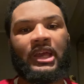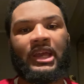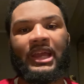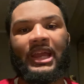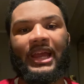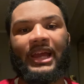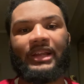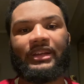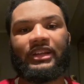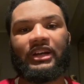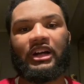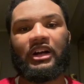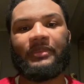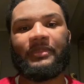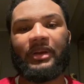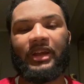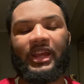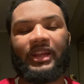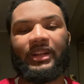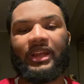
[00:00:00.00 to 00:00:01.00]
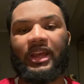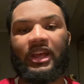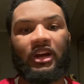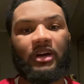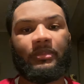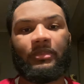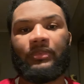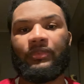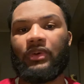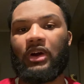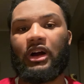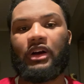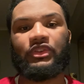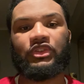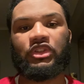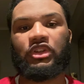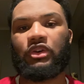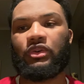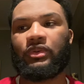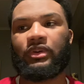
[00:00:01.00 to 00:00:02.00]
And him
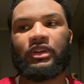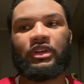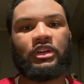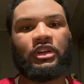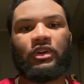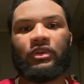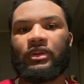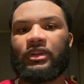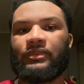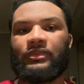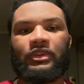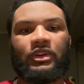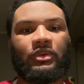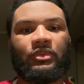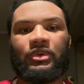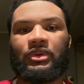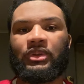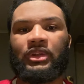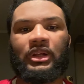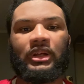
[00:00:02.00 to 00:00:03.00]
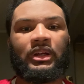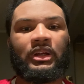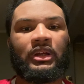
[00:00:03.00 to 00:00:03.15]
also, it's